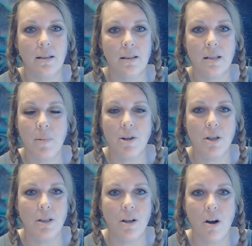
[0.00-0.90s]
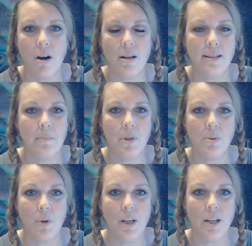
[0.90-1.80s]
smudging the cards in
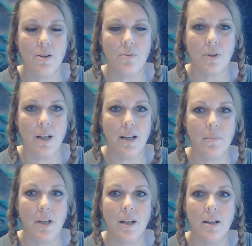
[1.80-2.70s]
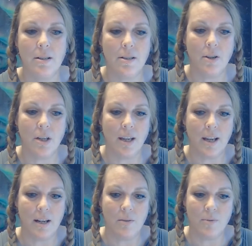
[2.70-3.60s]
between each reading, because you can
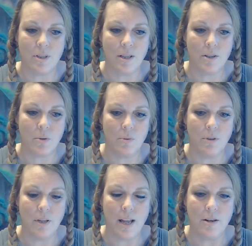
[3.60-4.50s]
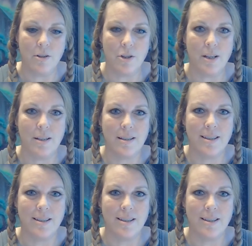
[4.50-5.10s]
get a residual energy,